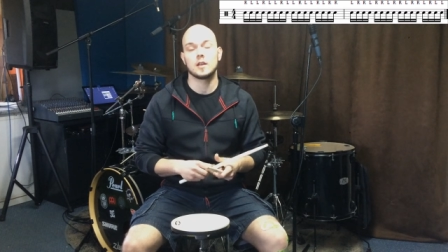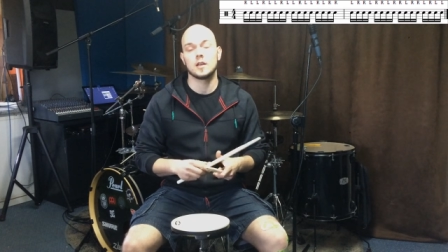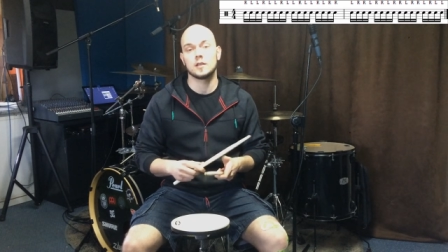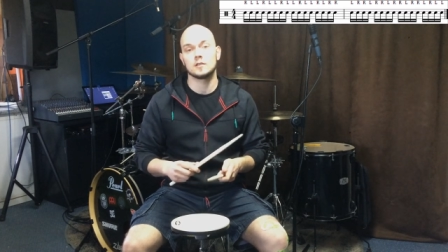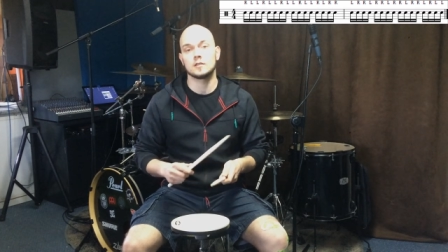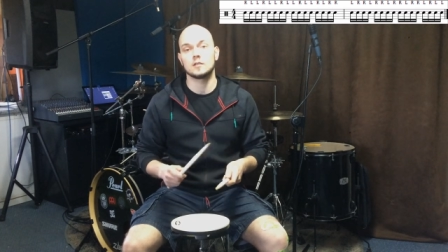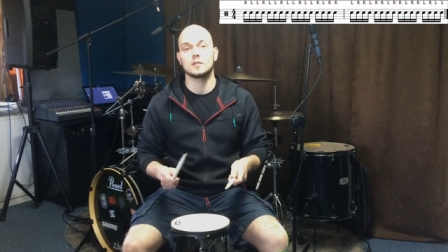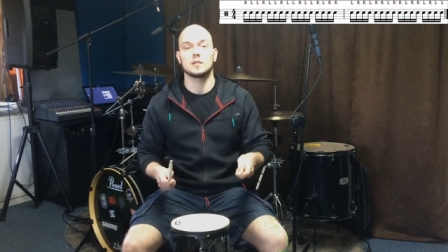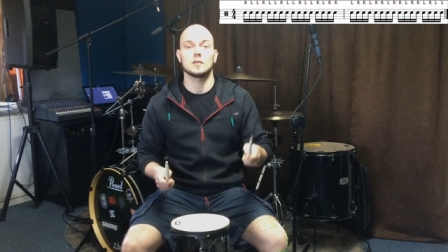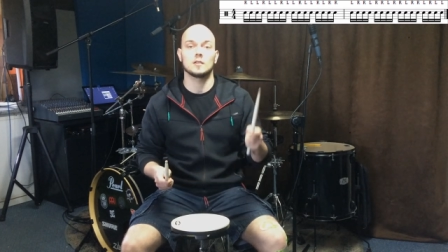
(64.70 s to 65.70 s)
in
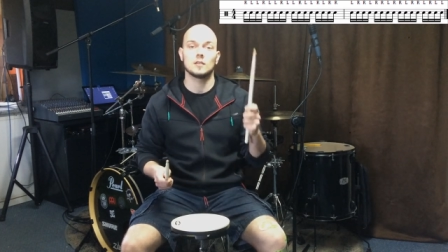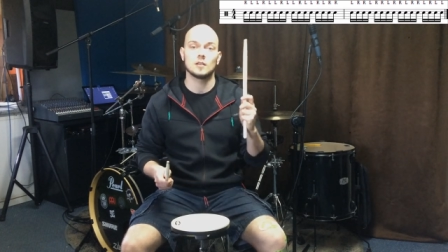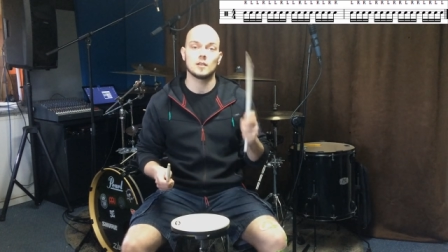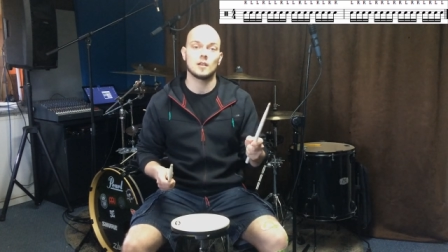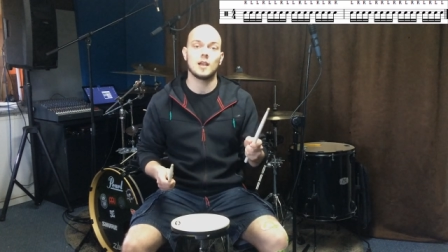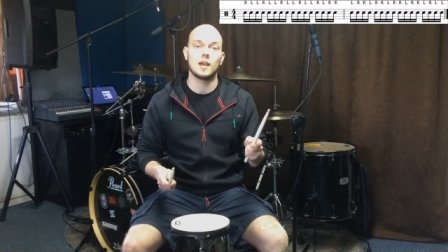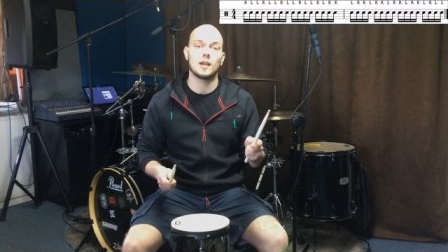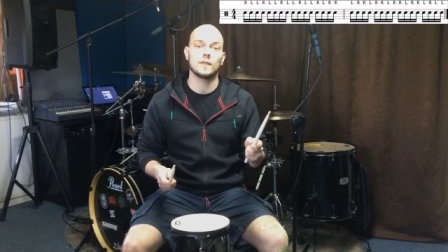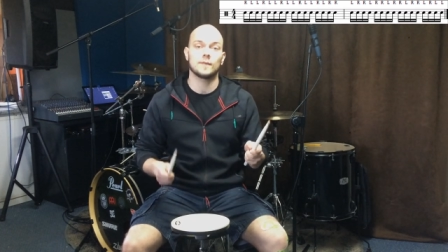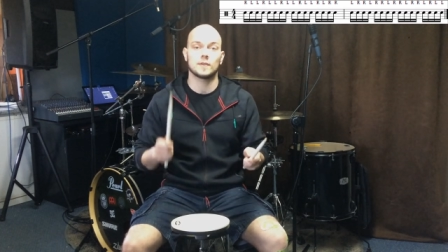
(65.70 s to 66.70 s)
uh,
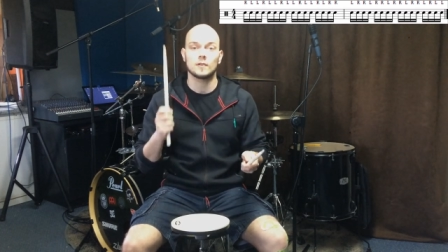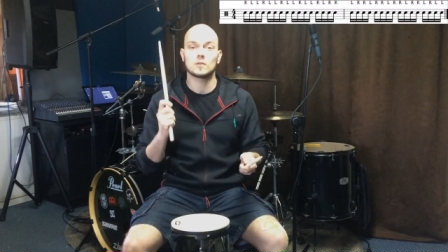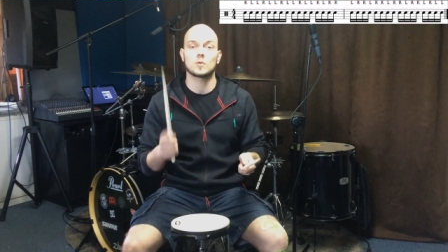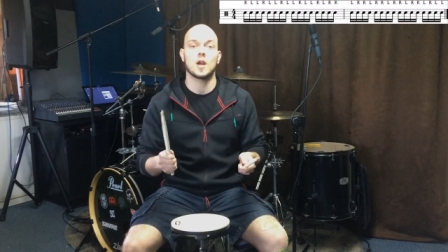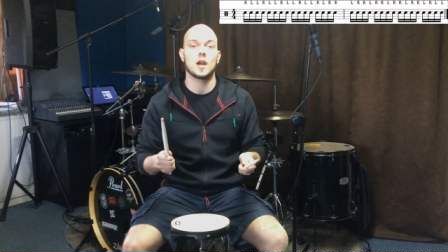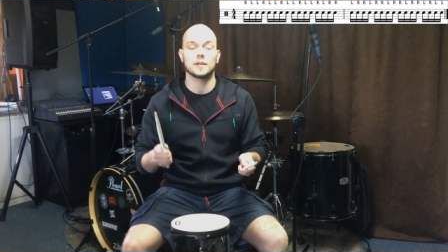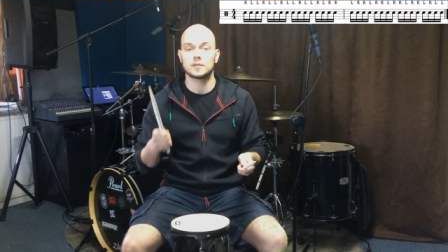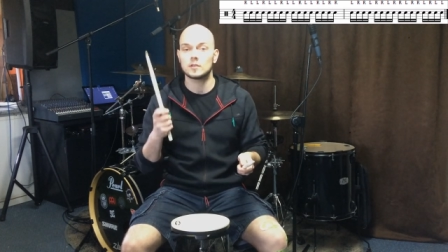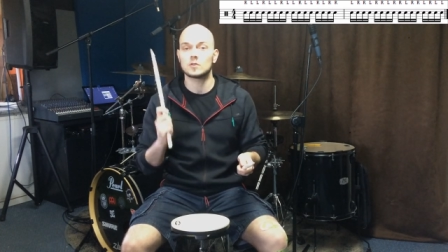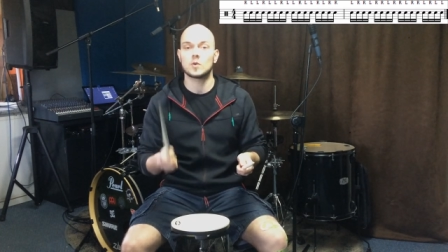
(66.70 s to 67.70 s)
left, right,
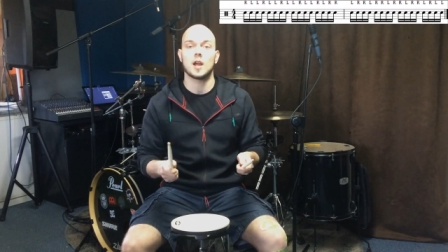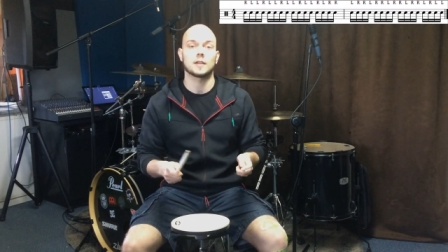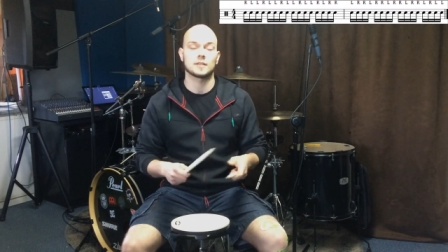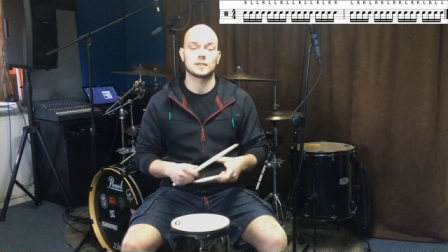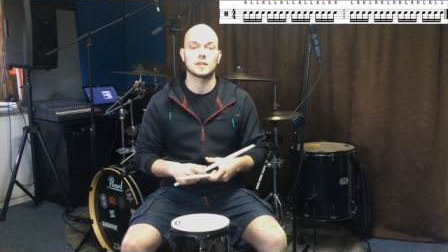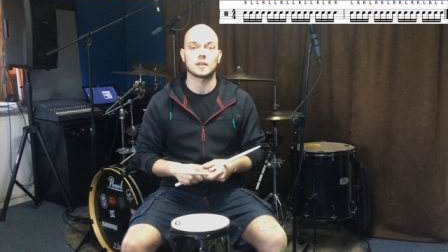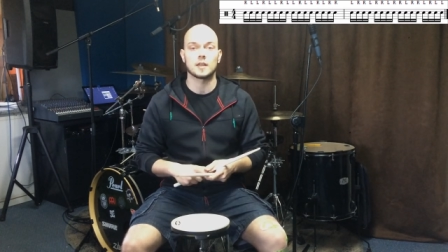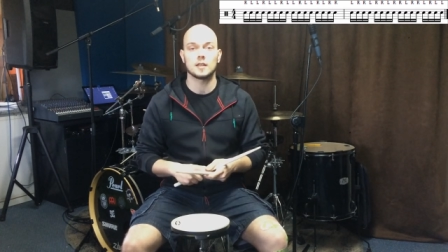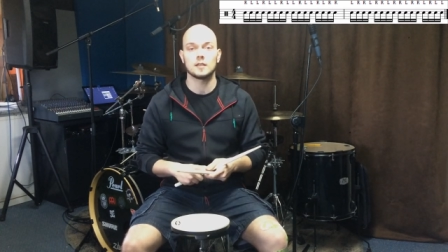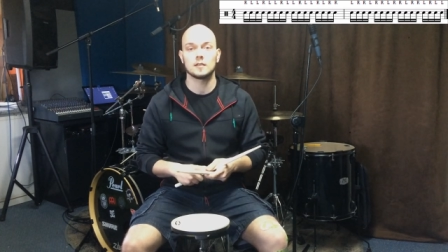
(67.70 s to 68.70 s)
right
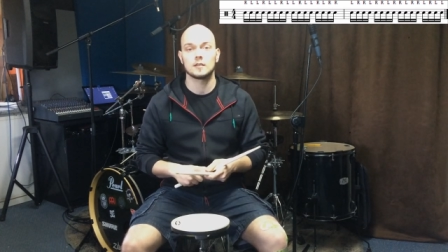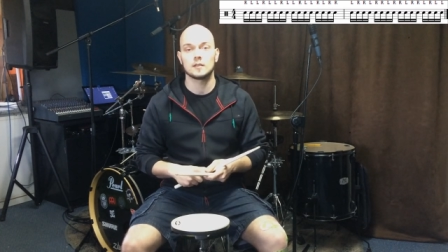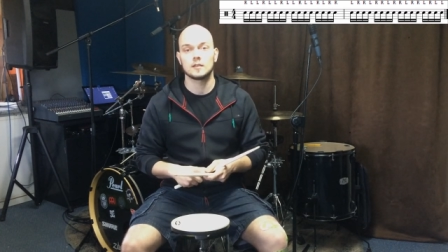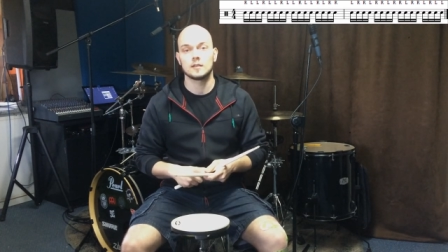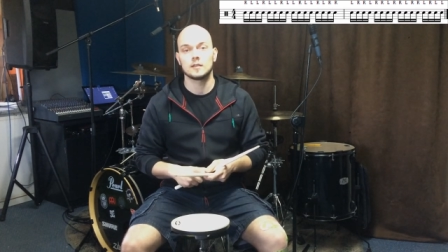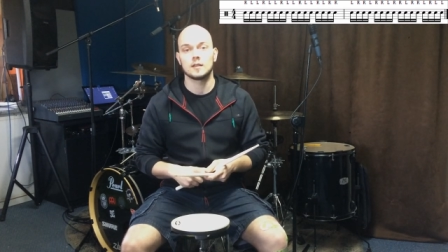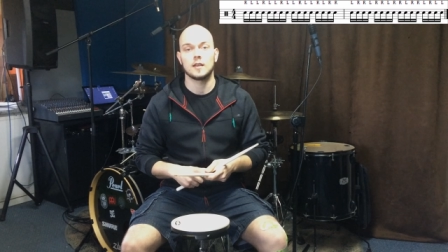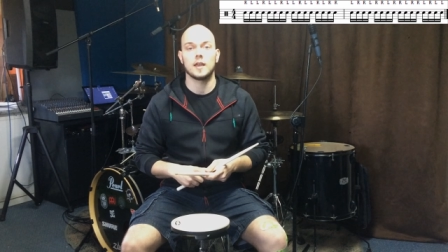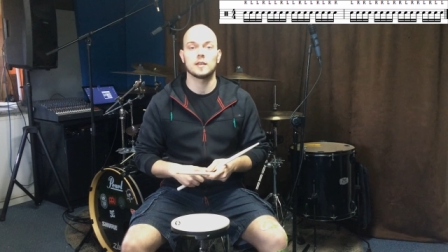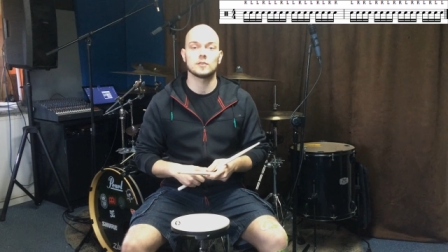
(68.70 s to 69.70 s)
sticking,
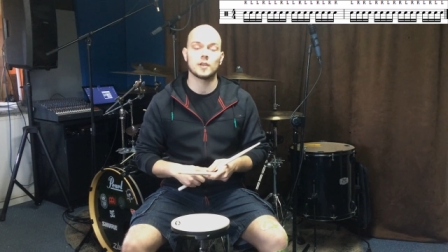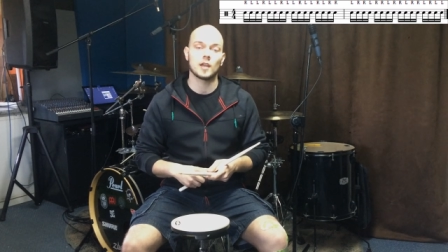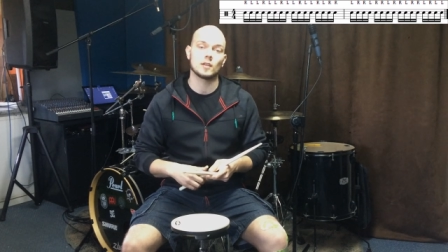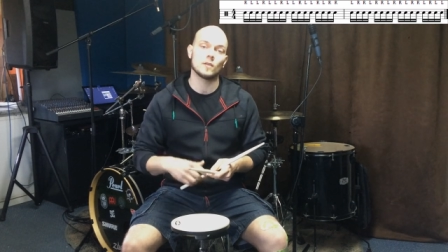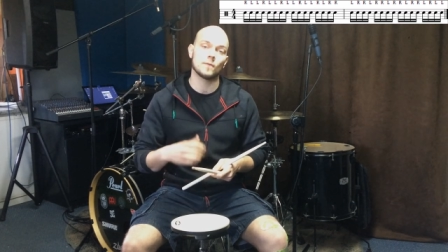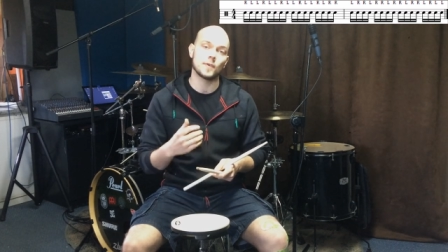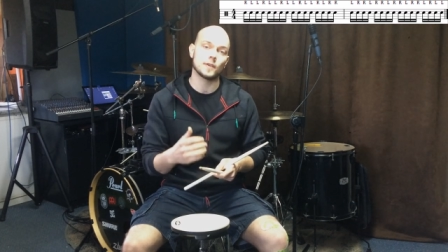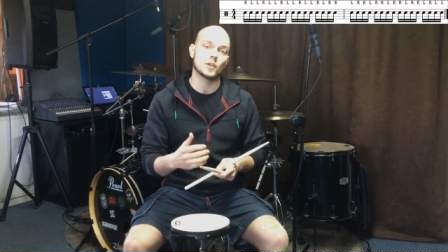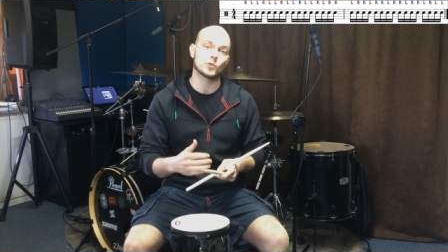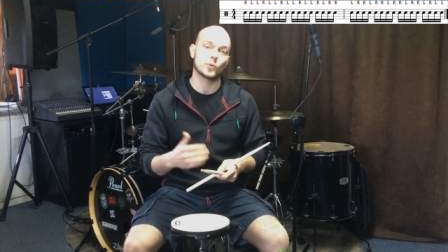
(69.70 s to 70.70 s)
and then
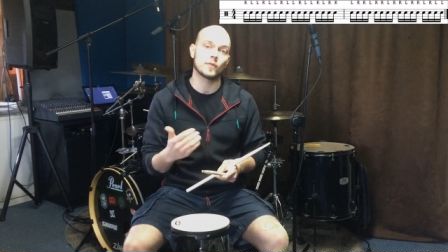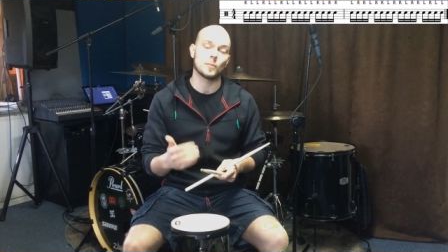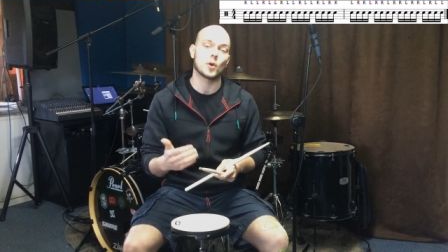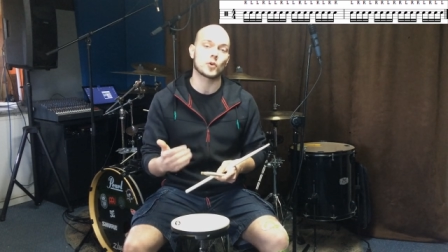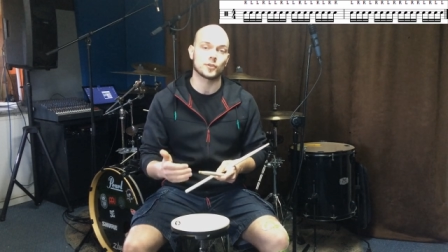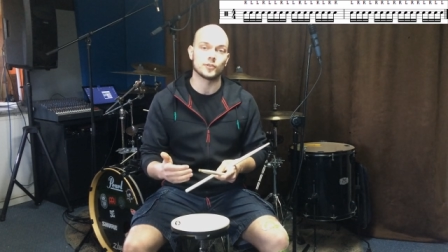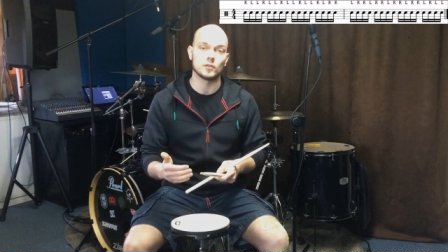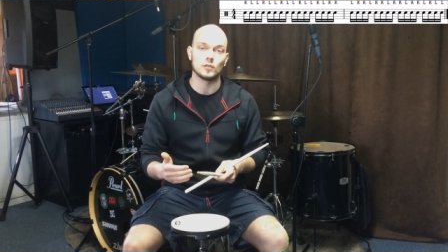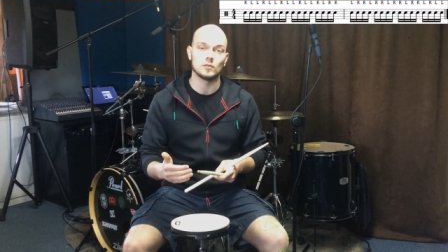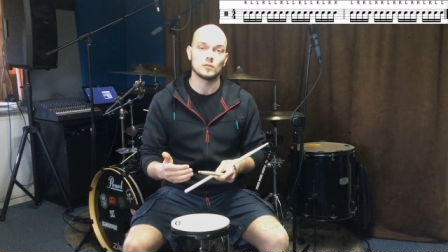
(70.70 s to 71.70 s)
finished with a
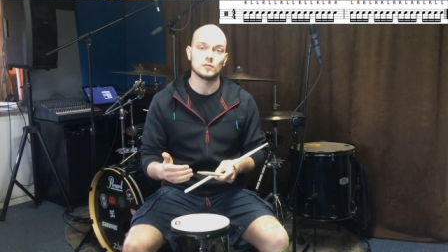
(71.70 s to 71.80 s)
paradiddle.